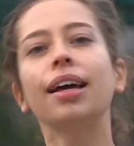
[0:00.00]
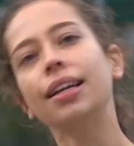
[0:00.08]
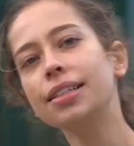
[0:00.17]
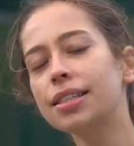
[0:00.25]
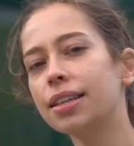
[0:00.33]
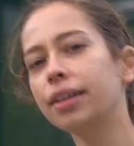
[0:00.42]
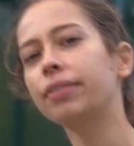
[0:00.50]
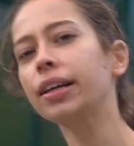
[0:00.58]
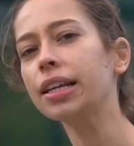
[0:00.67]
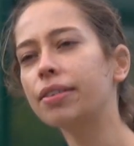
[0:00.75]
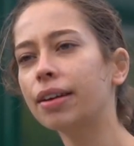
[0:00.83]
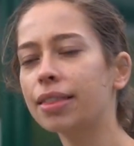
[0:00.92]
into the
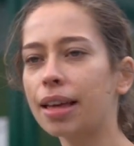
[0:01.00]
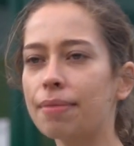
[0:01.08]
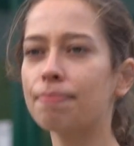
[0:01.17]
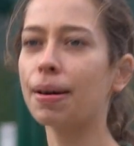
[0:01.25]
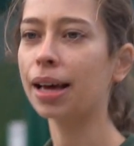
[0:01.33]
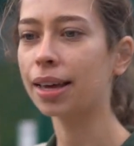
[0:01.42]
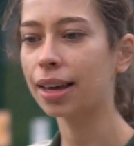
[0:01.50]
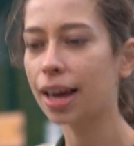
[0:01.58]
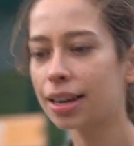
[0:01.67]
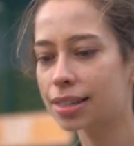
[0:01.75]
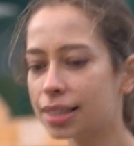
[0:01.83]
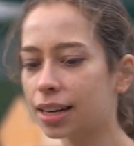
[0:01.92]
arena and then back
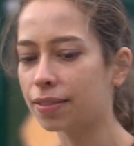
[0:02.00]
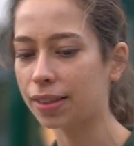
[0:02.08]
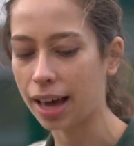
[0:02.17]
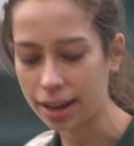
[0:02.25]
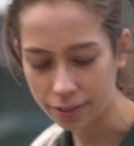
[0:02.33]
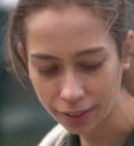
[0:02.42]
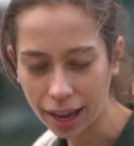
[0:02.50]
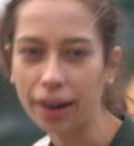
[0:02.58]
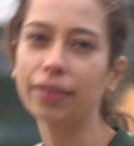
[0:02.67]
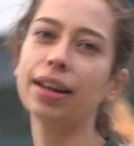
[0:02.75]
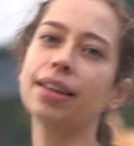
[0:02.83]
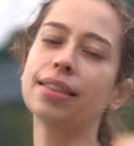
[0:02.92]
again instead of kind of
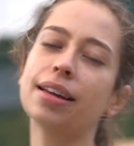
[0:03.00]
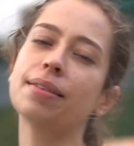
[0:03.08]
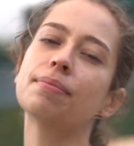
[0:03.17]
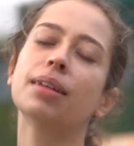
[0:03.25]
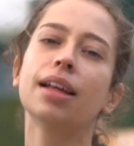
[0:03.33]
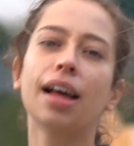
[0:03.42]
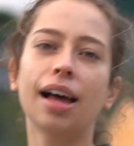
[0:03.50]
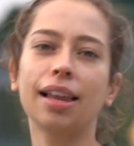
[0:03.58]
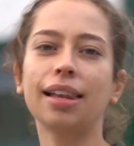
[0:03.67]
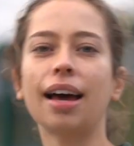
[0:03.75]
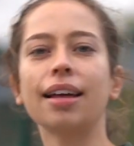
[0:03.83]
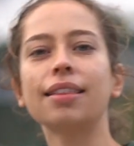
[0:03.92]
carrying them
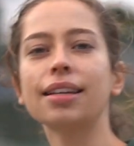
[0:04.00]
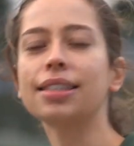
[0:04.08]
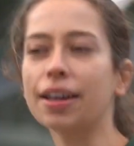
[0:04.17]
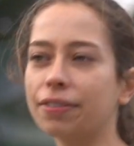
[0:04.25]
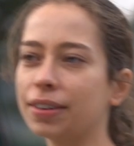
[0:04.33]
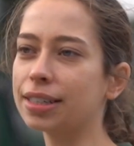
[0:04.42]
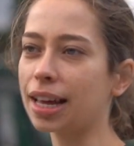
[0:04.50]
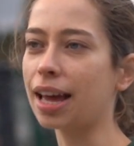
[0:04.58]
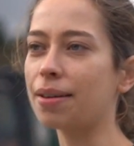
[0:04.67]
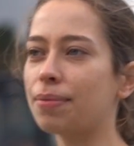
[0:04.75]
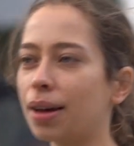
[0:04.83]
like this every day.